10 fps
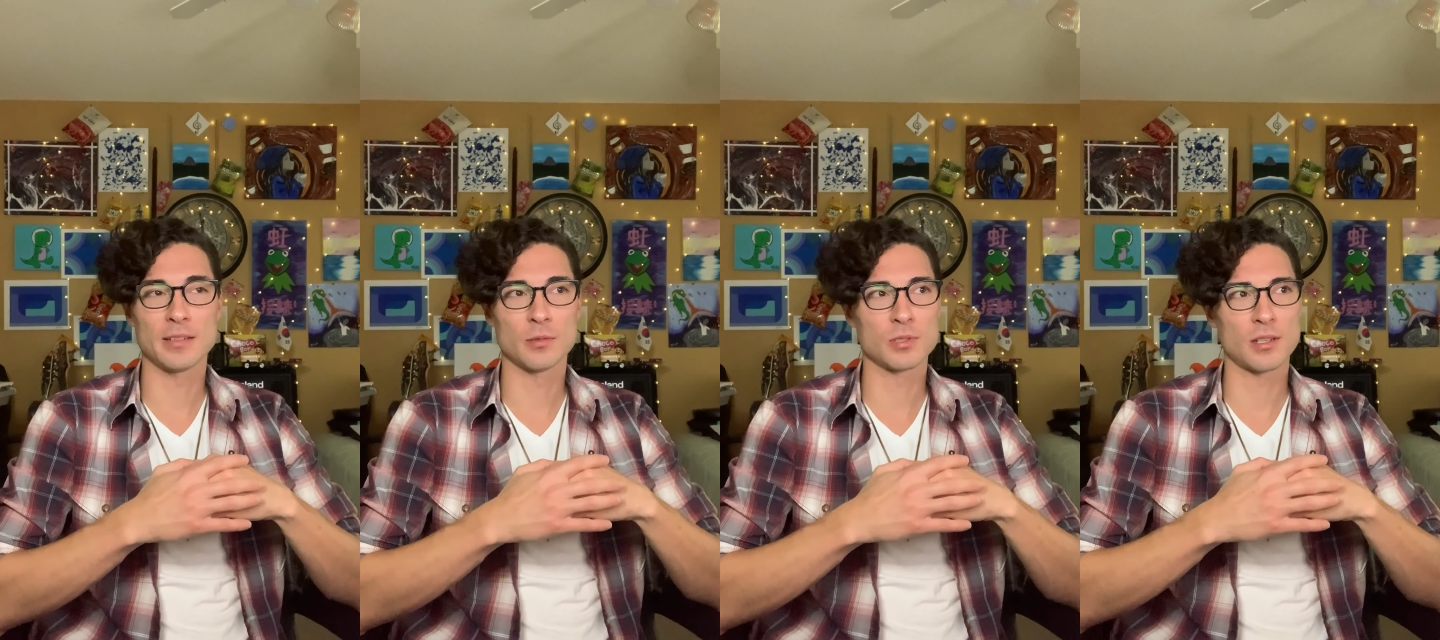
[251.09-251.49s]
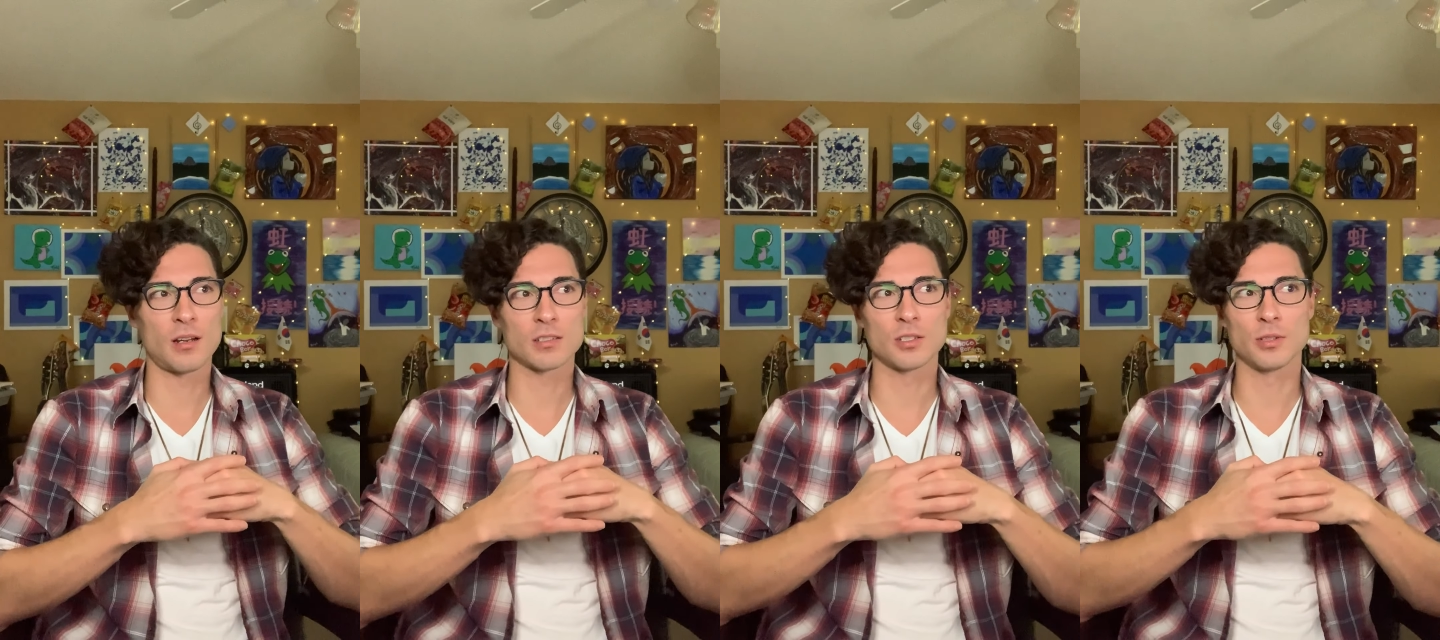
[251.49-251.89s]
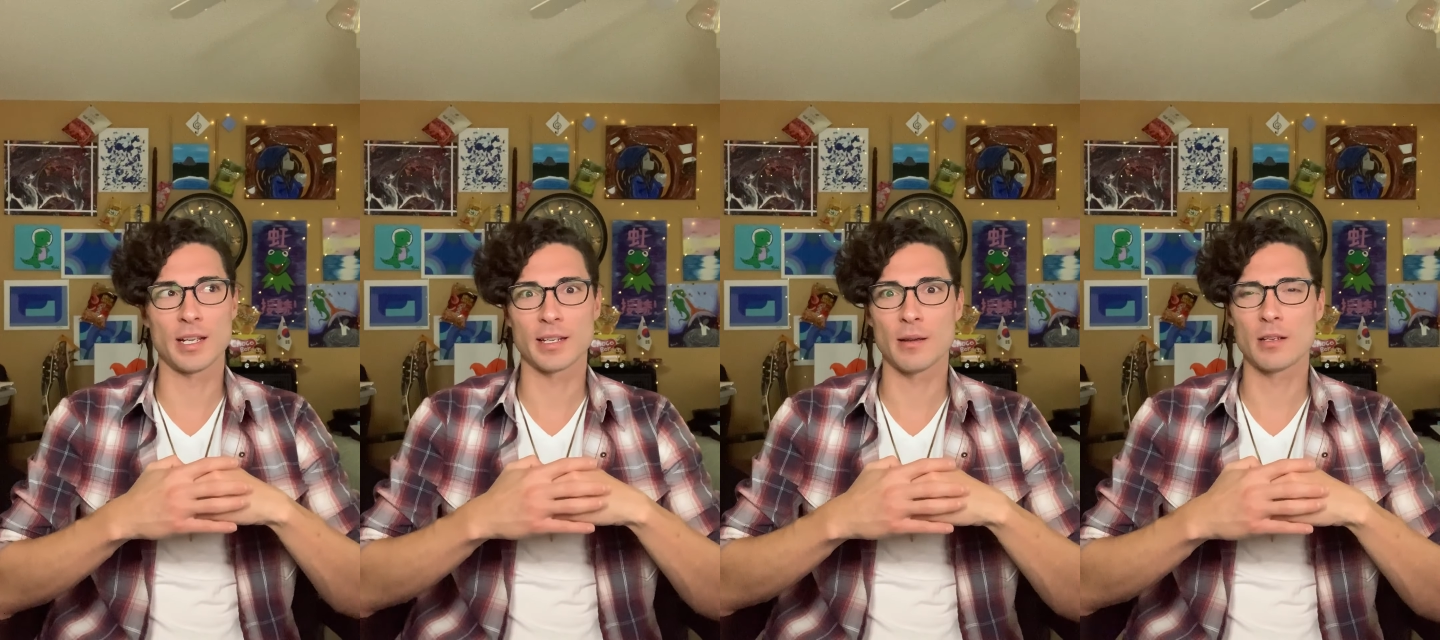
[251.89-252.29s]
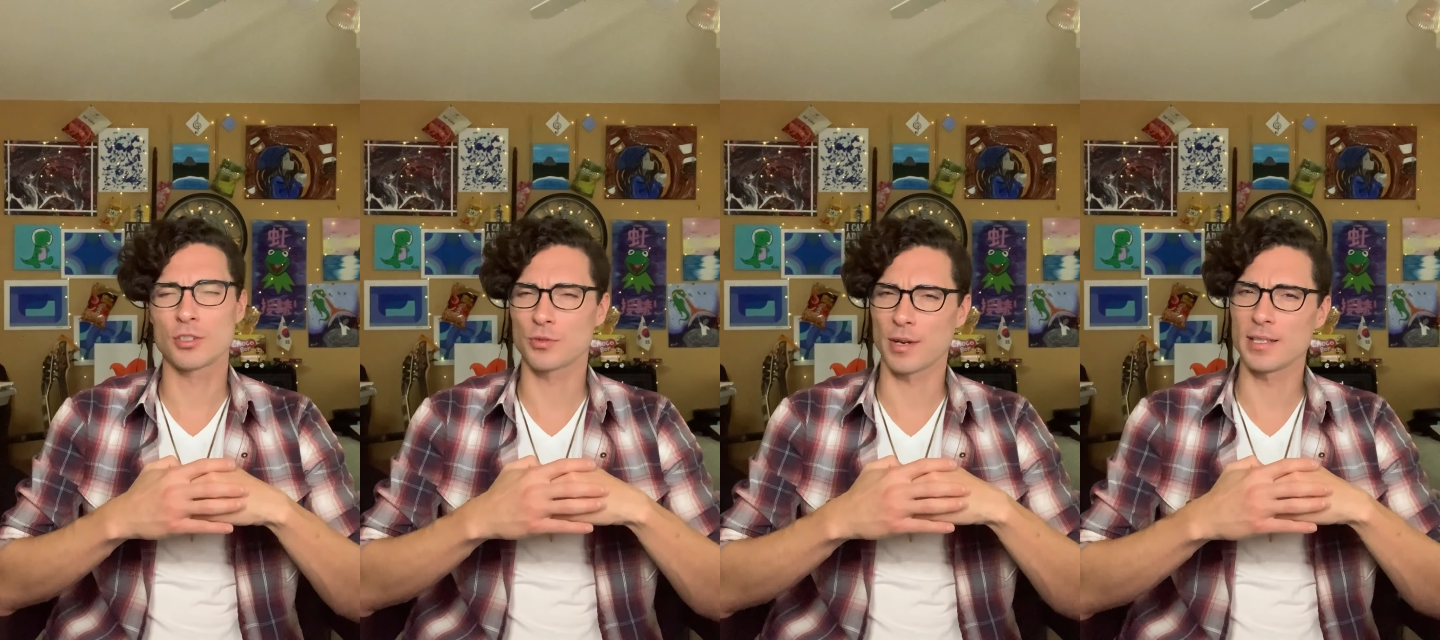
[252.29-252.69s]
There was also
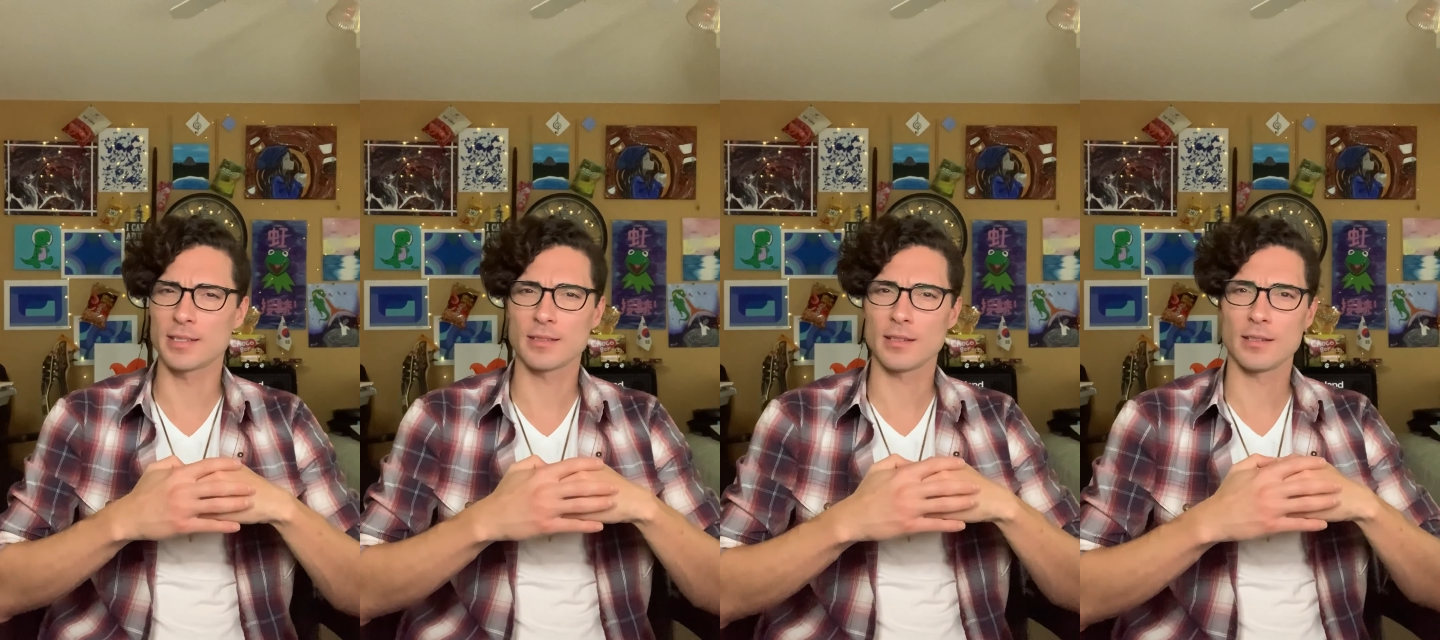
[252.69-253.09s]
stress